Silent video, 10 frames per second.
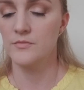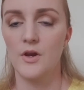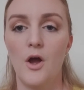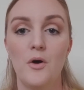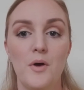
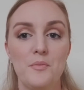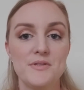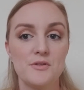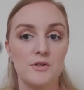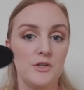Oh, I was
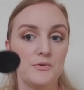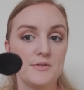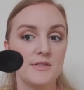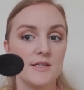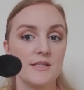going to use
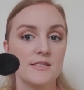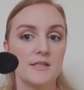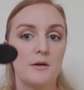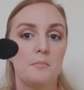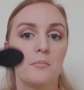this
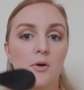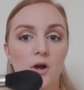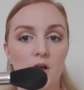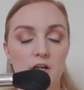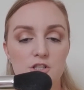
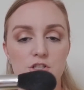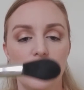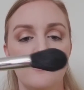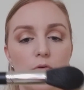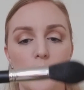brush
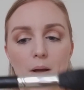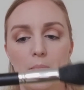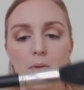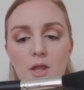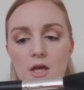for my
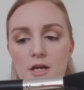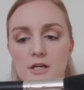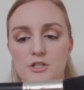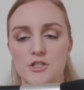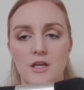
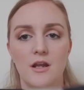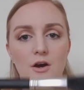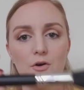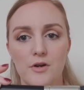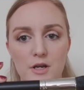blush, and I
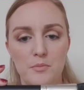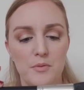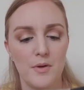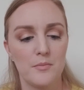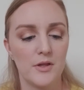already put
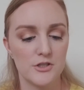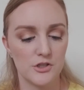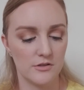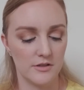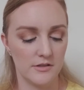my blush
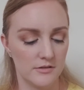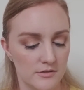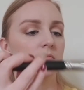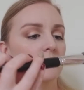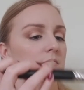on.
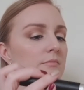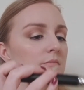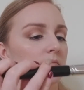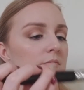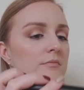
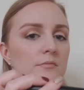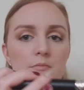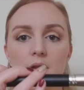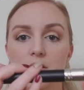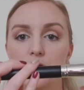
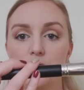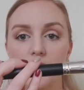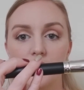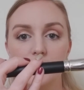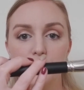But I do
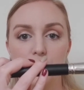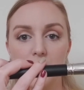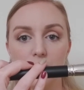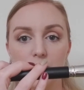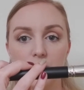think this would make
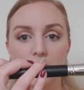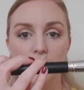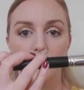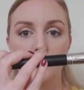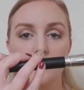a really
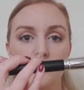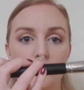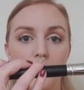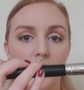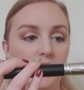good
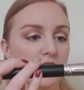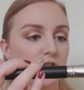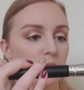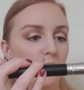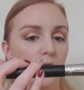blush
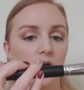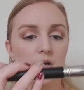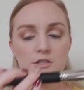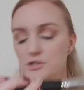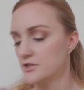
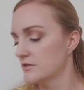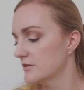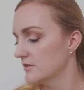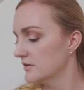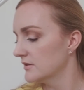brush.
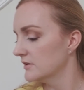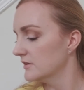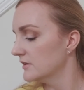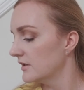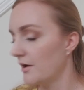
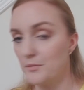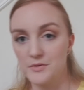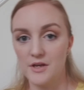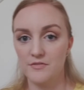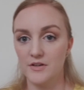I will
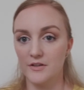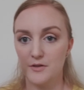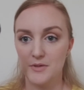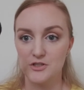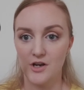definitely
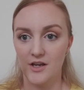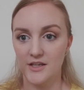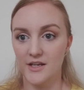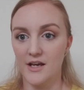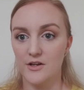be trying
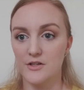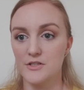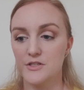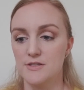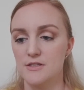it out
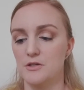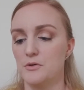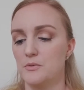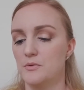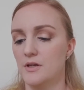
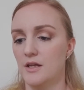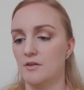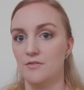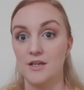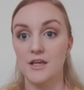soon in a
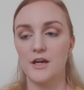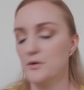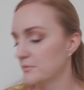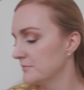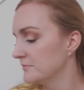video.